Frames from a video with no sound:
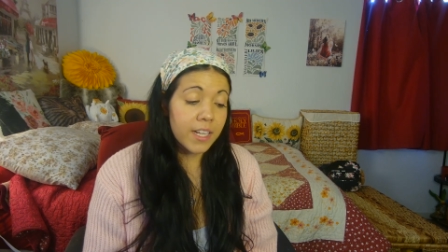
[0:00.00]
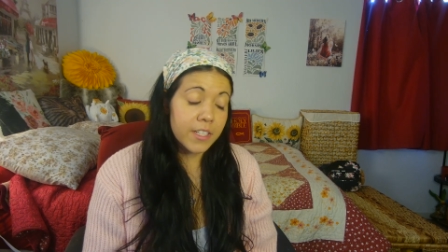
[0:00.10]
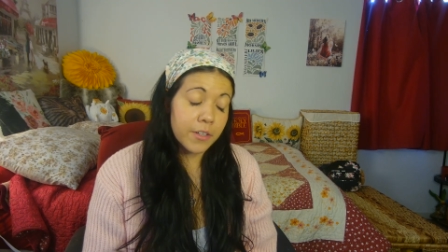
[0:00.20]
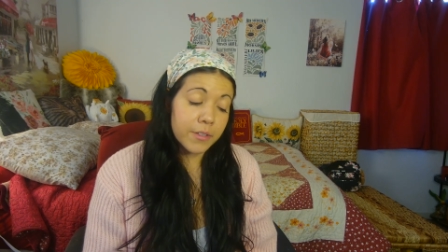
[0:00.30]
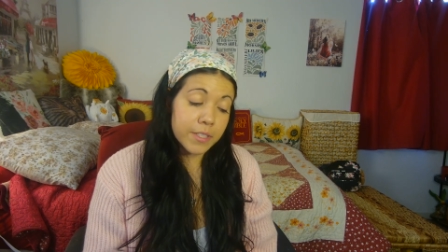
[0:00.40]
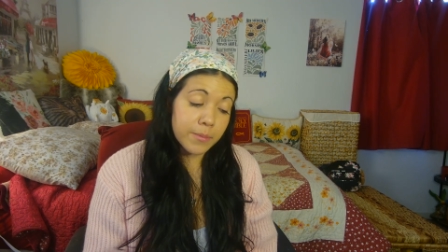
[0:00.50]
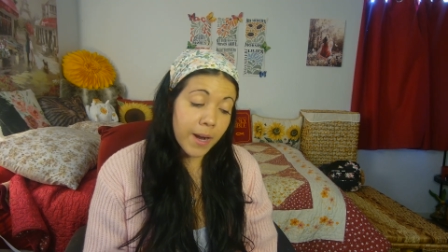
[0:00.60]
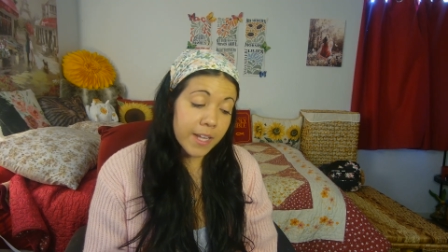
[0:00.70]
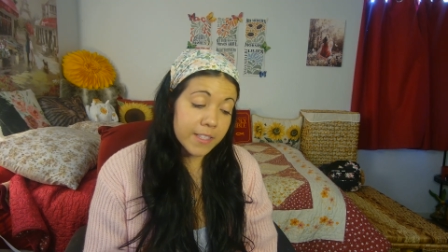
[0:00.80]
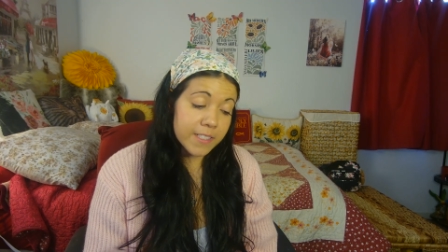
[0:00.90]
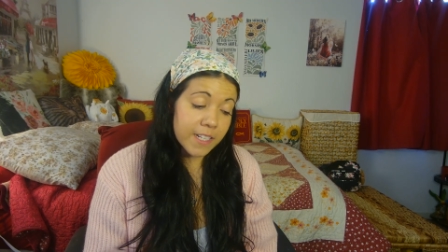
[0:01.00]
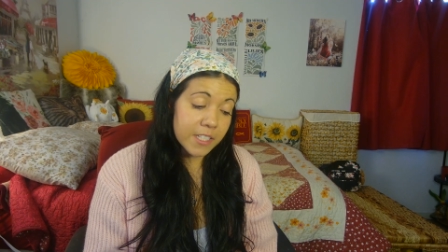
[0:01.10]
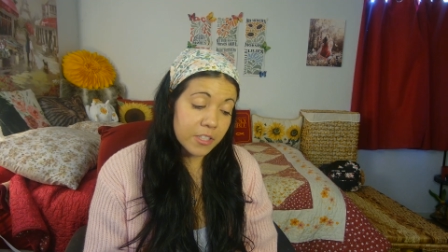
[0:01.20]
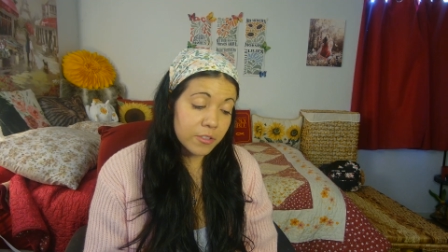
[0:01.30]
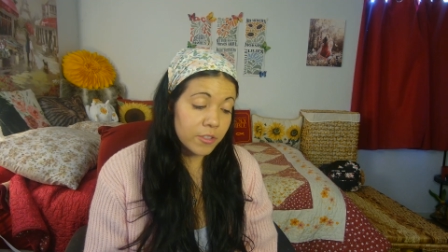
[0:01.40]
I know his wrath,
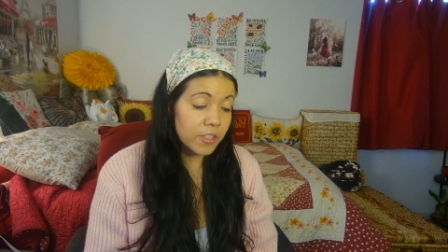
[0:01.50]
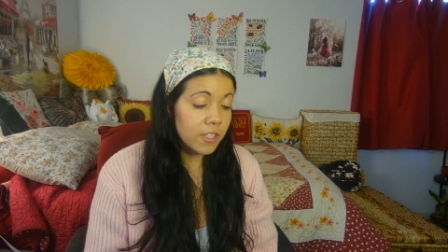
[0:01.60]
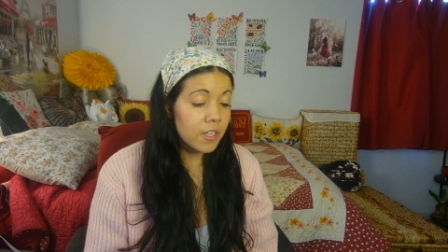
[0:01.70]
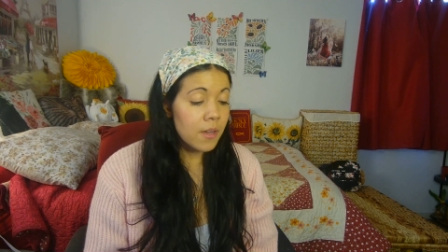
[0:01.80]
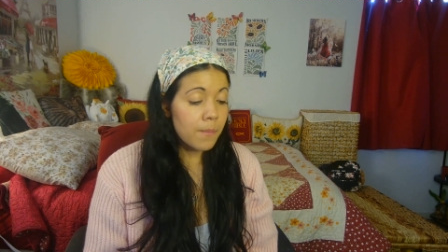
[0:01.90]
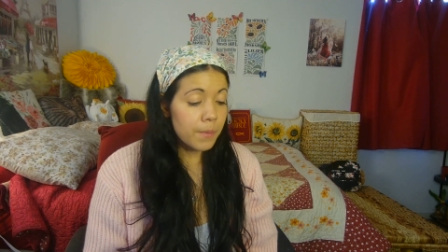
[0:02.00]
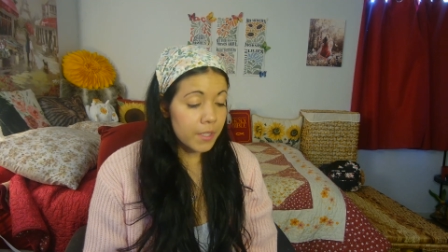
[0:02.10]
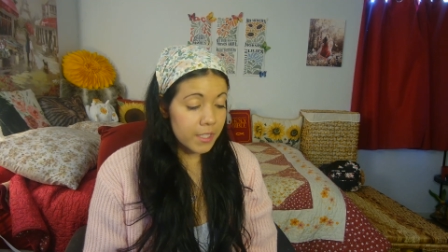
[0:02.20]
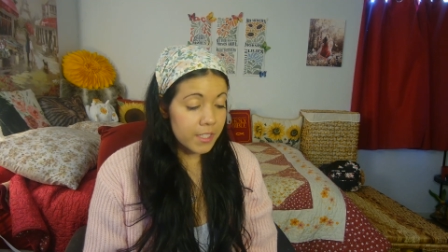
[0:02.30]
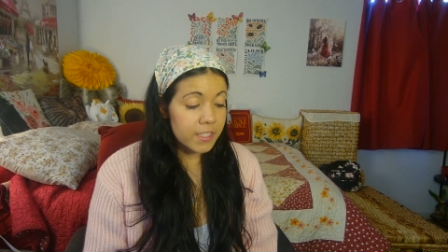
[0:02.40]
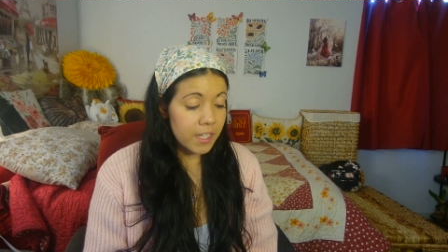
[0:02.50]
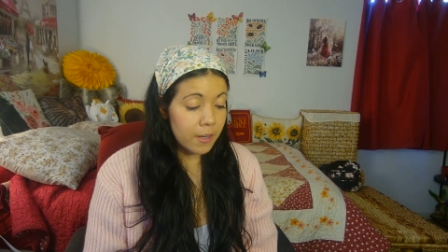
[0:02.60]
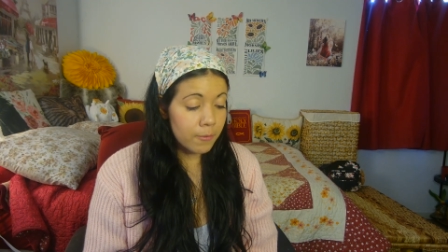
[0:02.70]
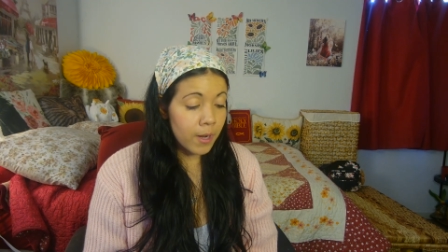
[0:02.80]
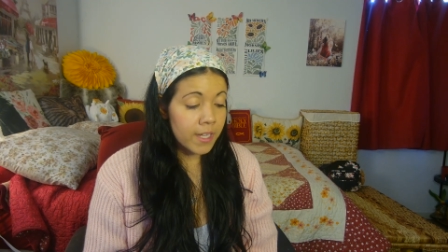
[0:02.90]
says the Lord, but it is
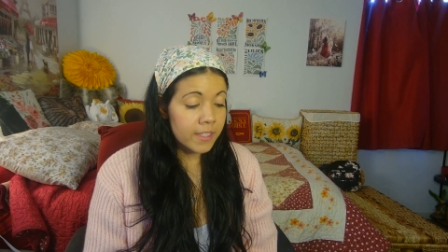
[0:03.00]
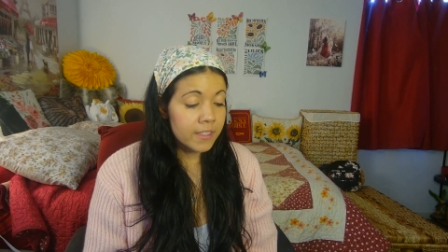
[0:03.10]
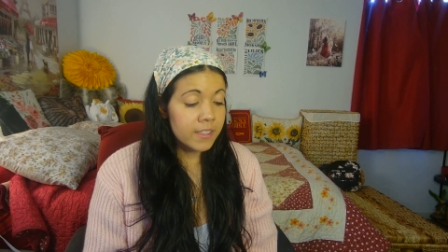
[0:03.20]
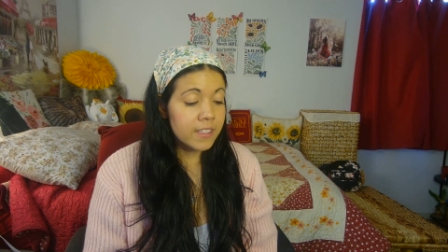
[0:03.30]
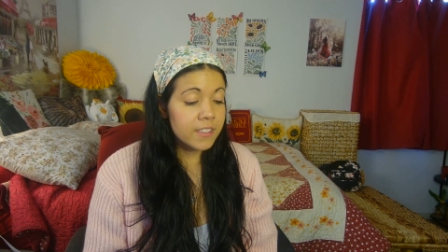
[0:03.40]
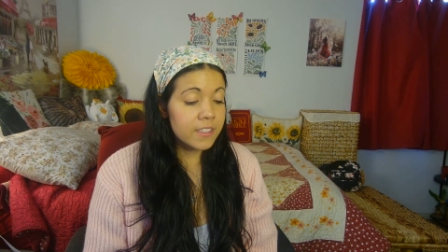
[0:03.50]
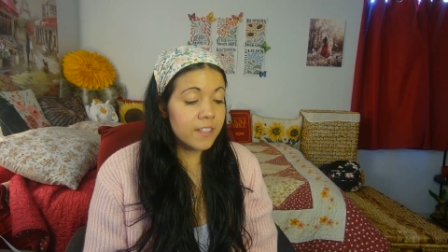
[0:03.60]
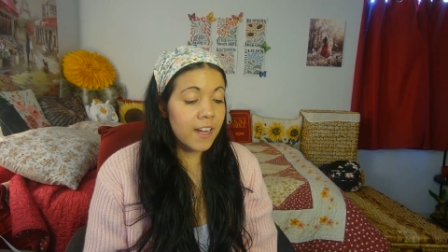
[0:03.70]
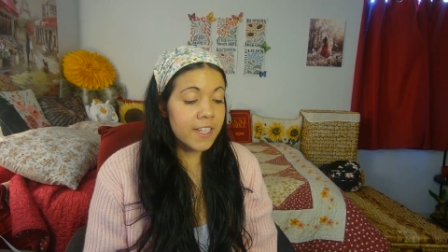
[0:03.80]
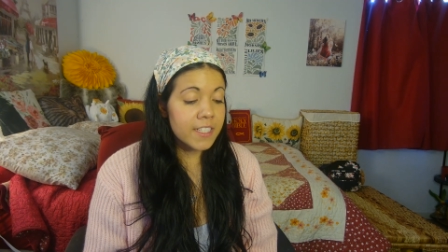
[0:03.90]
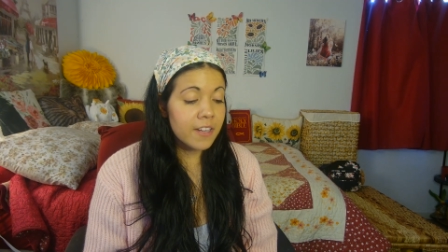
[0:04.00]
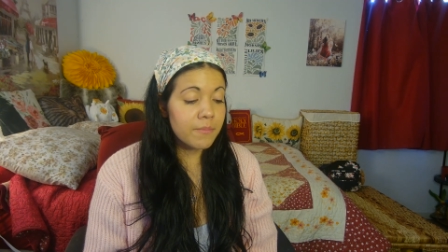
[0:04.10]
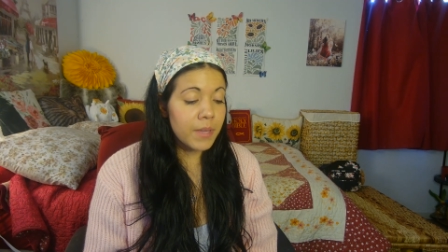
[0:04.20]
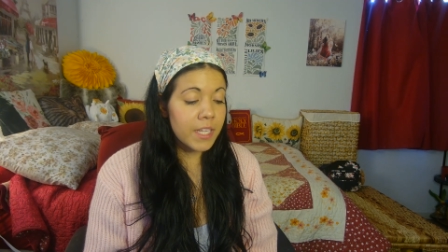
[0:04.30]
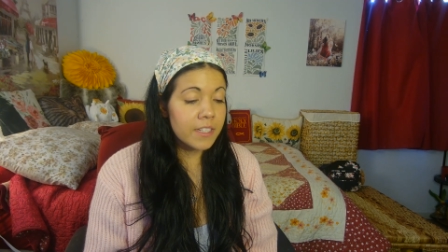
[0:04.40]
not right. His lies
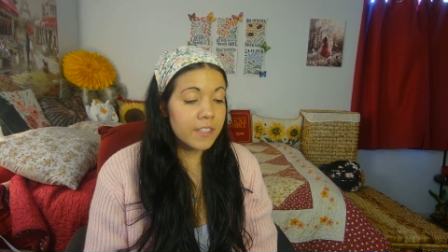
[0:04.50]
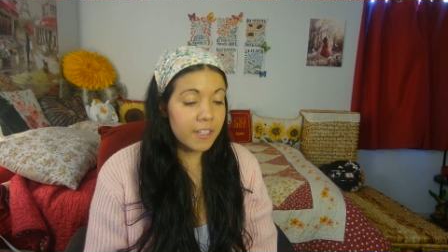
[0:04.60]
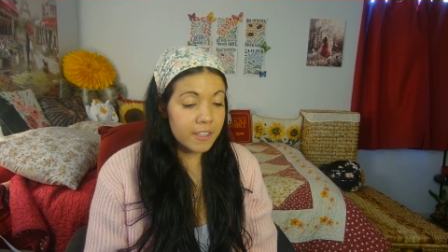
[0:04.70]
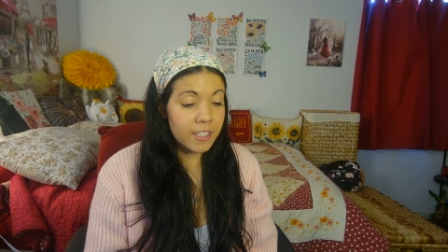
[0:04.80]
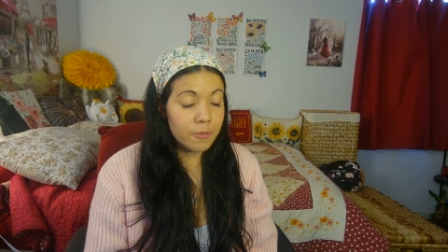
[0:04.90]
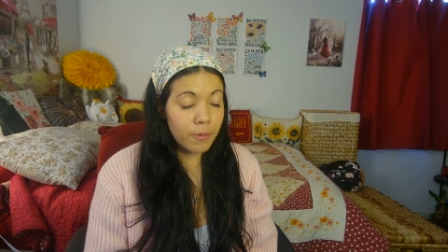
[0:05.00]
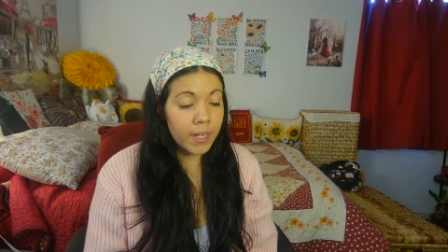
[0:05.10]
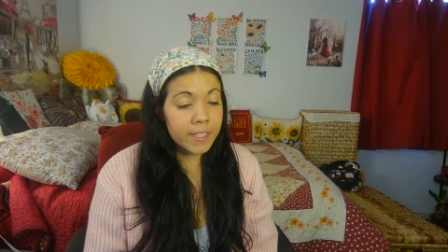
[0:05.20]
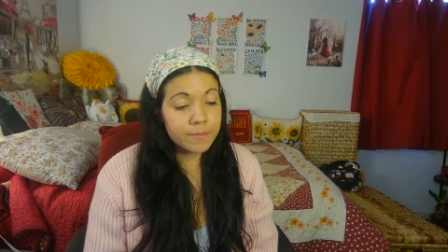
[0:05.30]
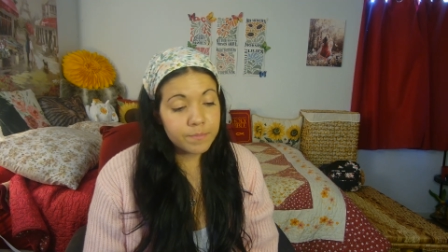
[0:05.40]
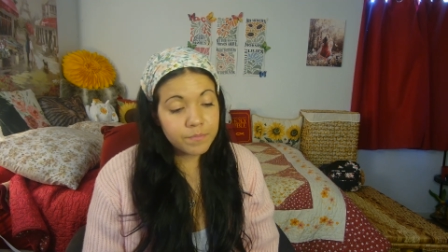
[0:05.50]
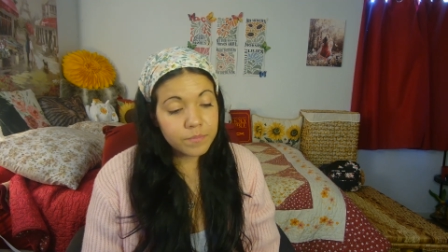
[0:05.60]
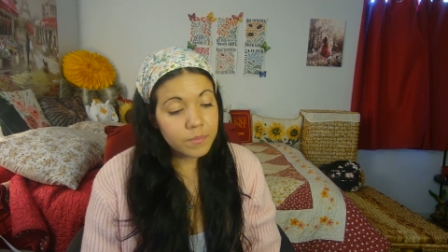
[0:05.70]
have made nothing right.